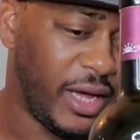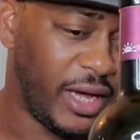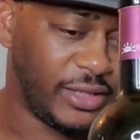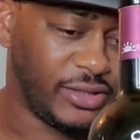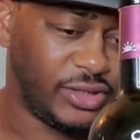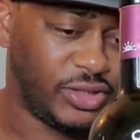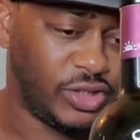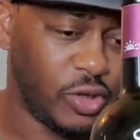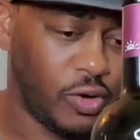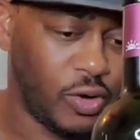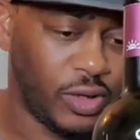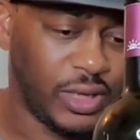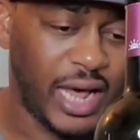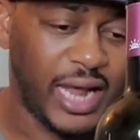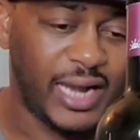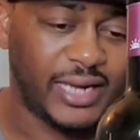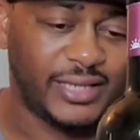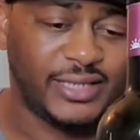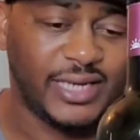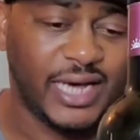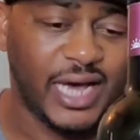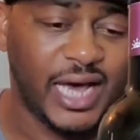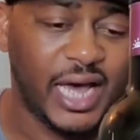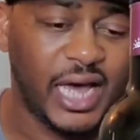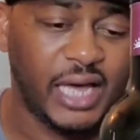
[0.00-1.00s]
And so a
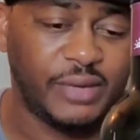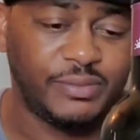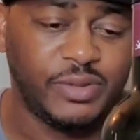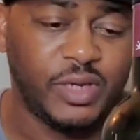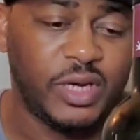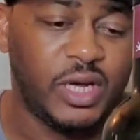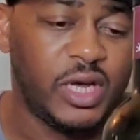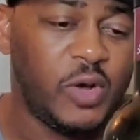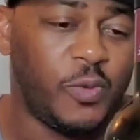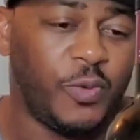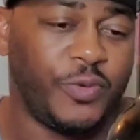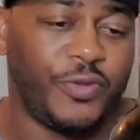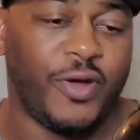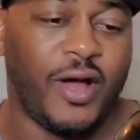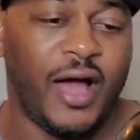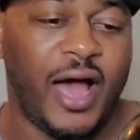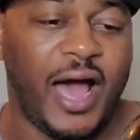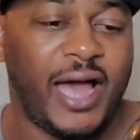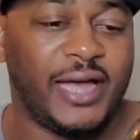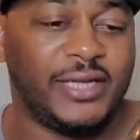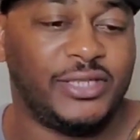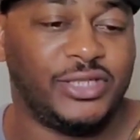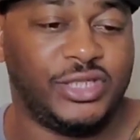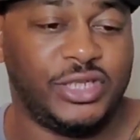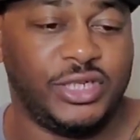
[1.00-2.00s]
lot of times with their
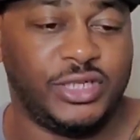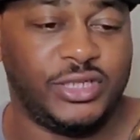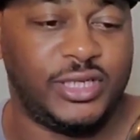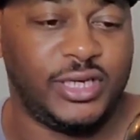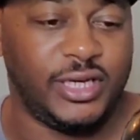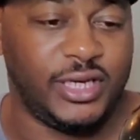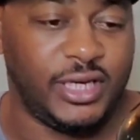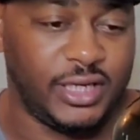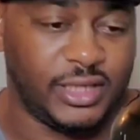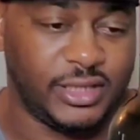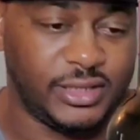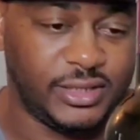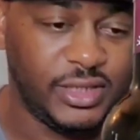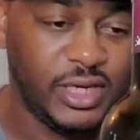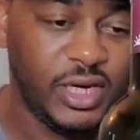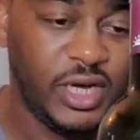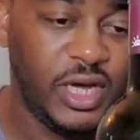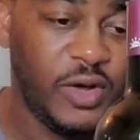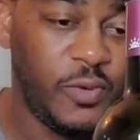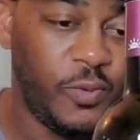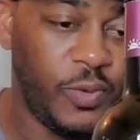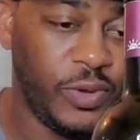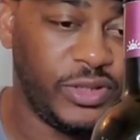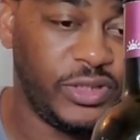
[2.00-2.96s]
IGTs,